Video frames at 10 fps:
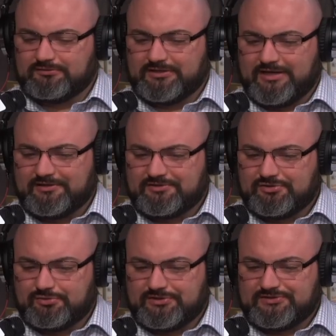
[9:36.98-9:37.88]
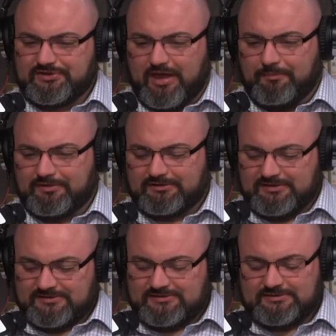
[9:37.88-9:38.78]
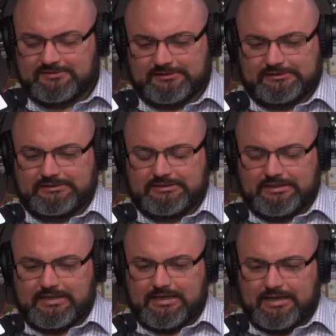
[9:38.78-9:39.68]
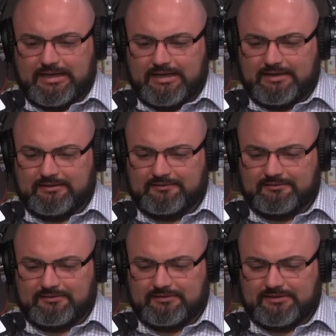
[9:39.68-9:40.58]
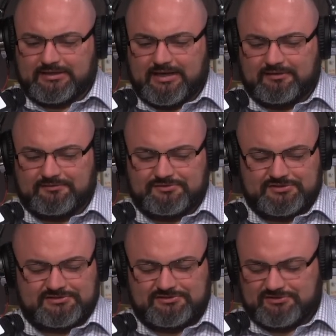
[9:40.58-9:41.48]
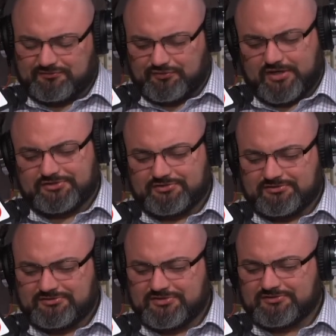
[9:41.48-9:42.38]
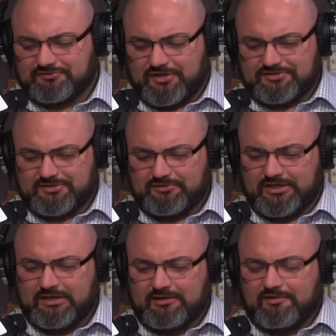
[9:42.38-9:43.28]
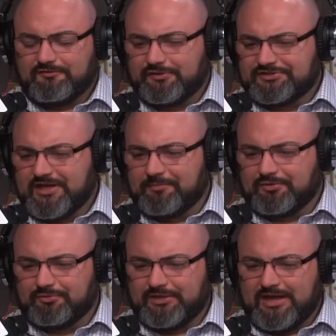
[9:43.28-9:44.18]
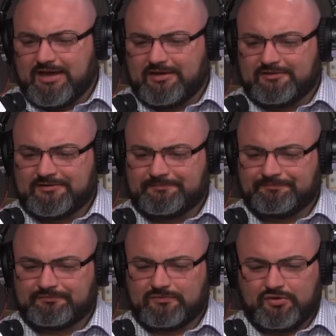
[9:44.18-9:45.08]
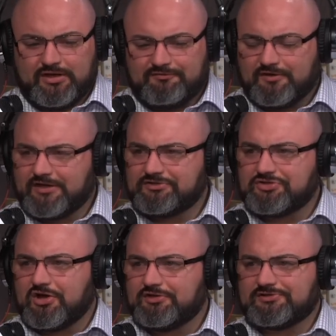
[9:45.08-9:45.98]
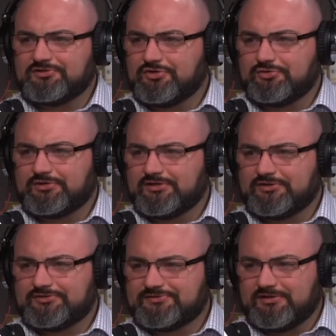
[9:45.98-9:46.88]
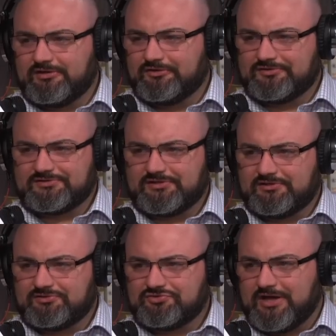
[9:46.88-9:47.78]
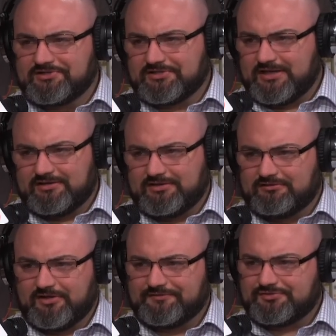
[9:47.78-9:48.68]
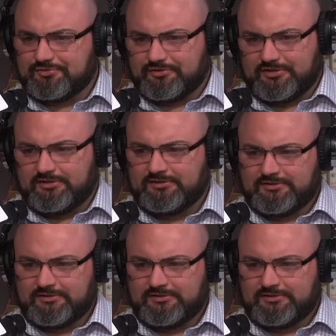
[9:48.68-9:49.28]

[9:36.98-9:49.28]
led it to its epicness. And again, just rushed, just rushed. Like, for example, we had, okay, fine, Jon Snow kills Daenerys in a tragic ending, love story